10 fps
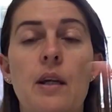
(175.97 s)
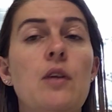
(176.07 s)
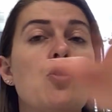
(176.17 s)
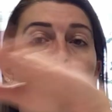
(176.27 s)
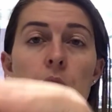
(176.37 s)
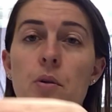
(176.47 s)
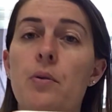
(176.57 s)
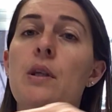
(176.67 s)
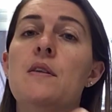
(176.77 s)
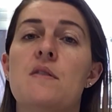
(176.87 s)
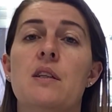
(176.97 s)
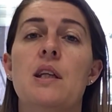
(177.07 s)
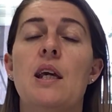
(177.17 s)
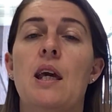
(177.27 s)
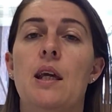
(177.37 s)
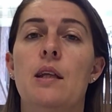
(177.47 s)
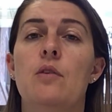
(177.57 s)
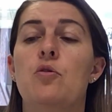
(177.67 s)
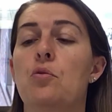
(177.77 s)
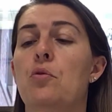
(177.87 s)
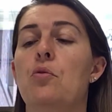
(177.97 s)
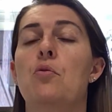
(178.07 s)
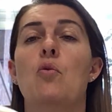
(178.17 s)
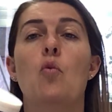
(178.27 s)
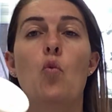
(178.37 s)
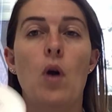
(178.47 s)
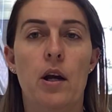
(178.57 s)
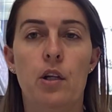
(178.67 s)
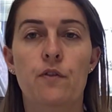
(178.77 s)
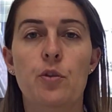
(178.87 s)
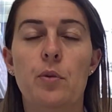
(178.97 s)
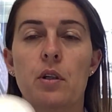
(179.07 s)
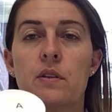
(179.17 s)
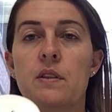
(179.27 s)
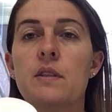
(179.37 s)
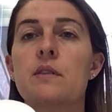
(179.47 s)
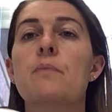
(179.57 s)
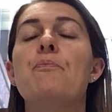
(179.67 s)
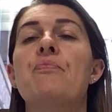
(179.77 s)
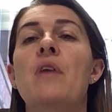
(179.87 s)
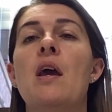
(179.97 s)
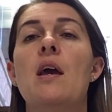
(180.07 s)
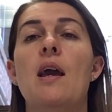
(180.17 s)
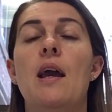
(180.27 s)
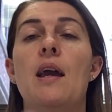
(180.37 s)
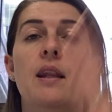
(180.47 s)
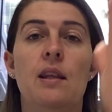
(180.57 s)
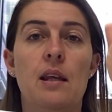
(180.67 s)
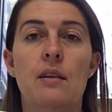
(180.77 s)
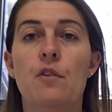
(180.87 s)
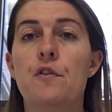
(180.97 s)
Each row is dedicated to one of the boxes. And in the